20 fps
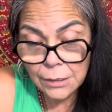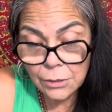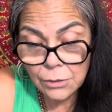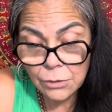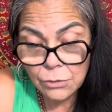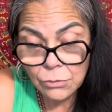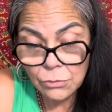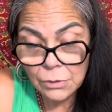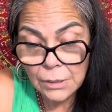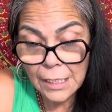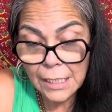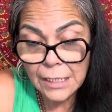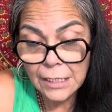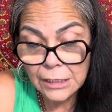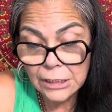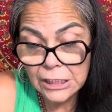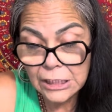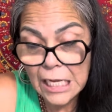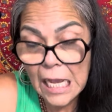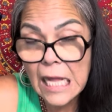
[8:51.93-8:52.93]
you know, kind
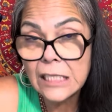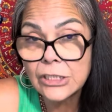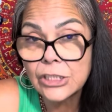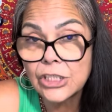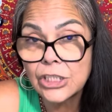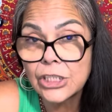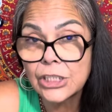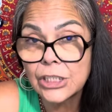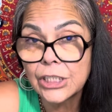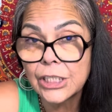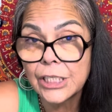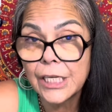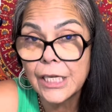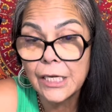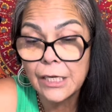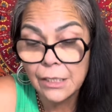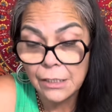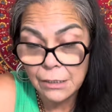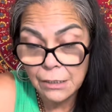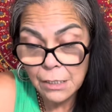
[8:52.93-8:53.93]
of challenging to
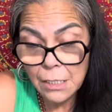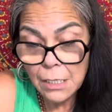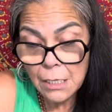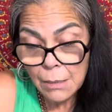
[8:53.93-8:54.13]
hear,